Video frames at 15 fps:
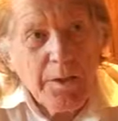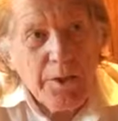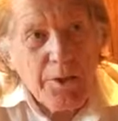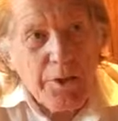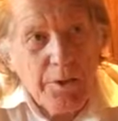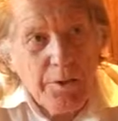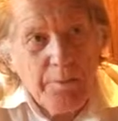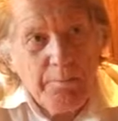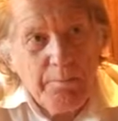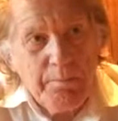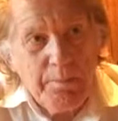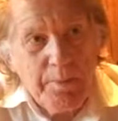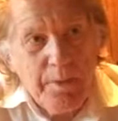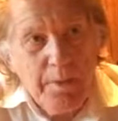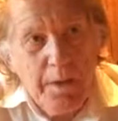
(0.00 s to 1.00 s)
So
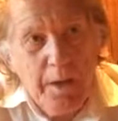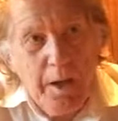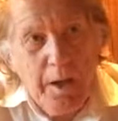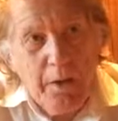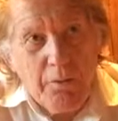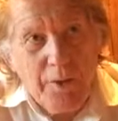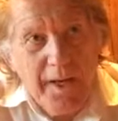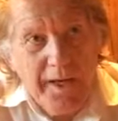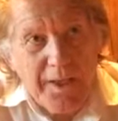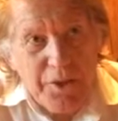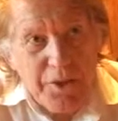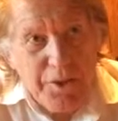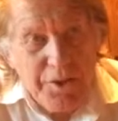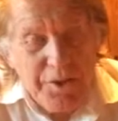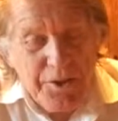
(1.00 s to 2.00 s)
a
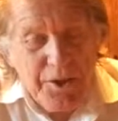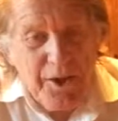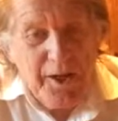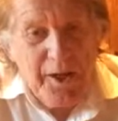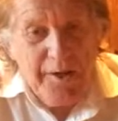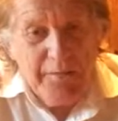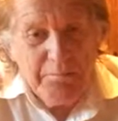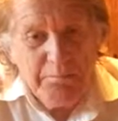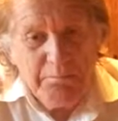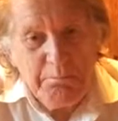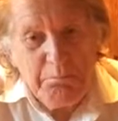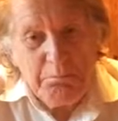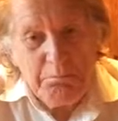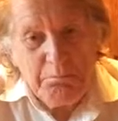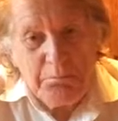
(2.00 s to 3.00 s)
reaction time